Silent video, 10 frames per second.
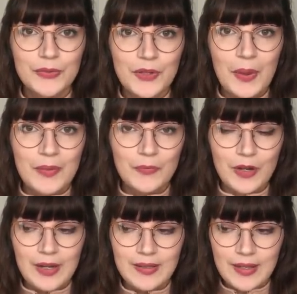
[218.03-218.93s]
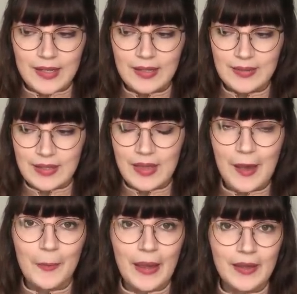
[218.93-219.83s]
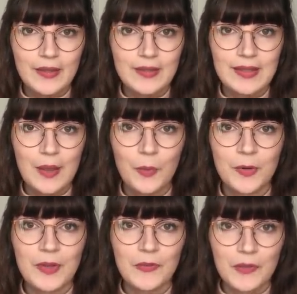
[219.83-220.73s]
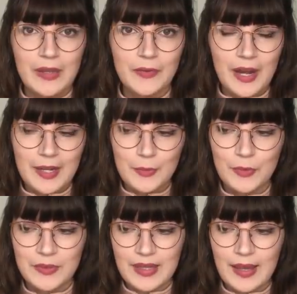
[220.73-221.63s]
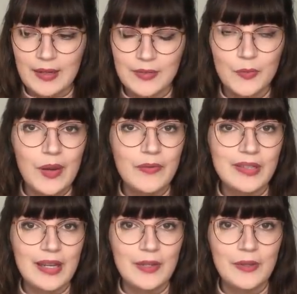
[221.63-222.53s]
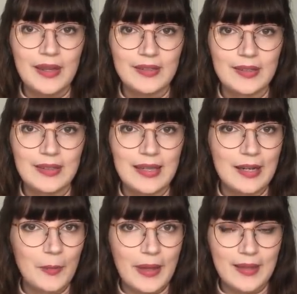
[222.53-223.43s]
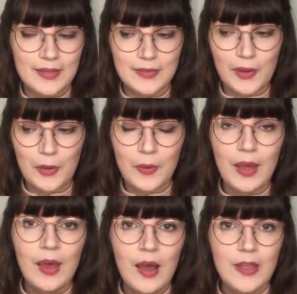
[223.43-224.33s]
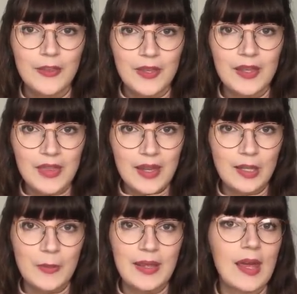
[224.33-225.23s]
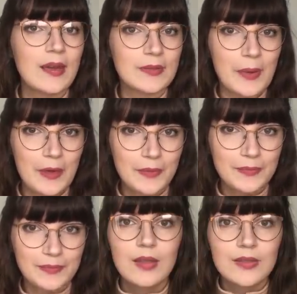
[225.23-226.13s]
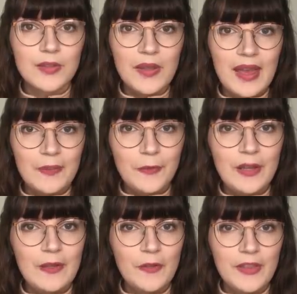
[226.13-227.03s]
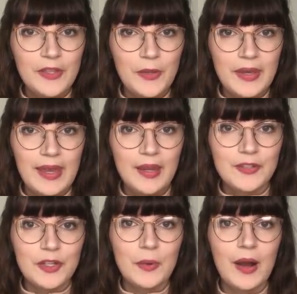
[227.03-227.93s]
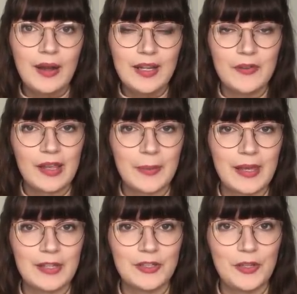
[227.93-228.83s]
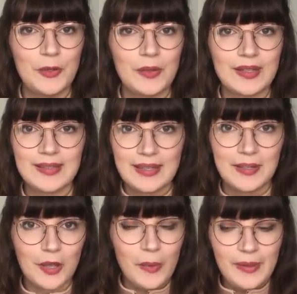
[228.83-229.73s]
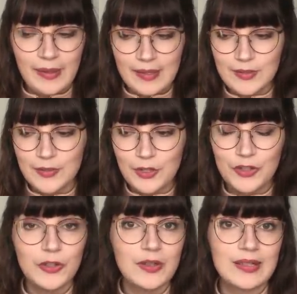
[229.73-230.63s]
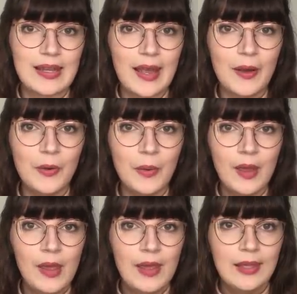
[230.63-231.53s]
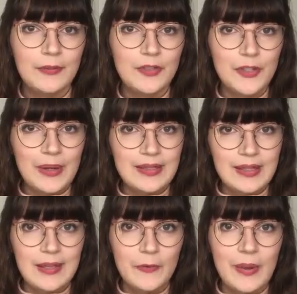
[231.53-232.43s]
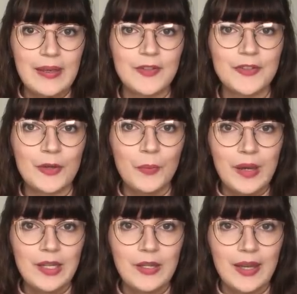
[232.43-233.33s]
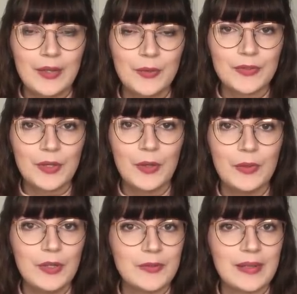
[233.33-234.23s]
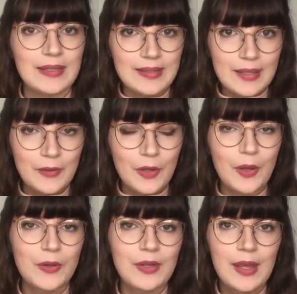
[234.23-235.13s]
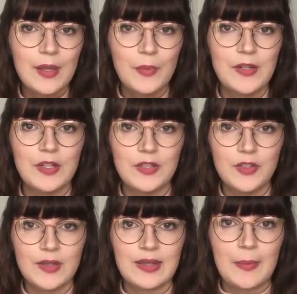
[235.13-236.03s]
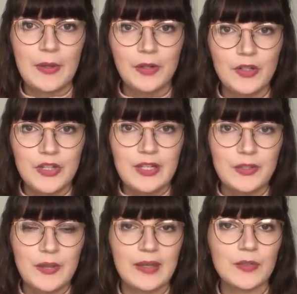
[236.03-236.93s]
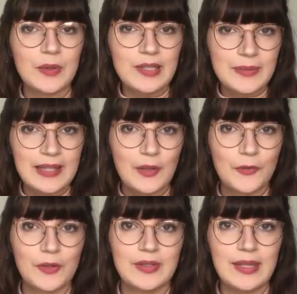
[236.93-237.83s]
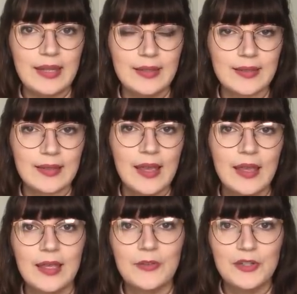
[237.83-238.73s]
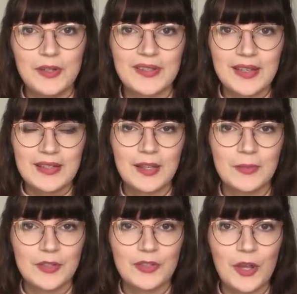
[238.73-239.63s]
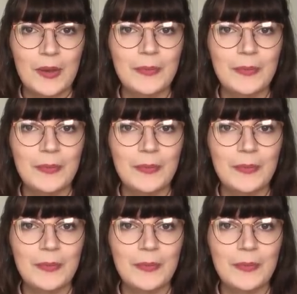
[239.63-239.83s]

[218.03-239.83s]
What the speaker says: Also, I'm really excited to see the alpacas. They're one of my favourite animals and it's not every day you get to see an alpaca, so I think they're going to be there as well. So yeah, if you live in the UK, I do highly recommend you consider coming. It's such a good day out. If you do enter the giveaway and you don't win, you can also use my discount code, which is just emiology, to get 20% off your tickets if you do decide to come to the show.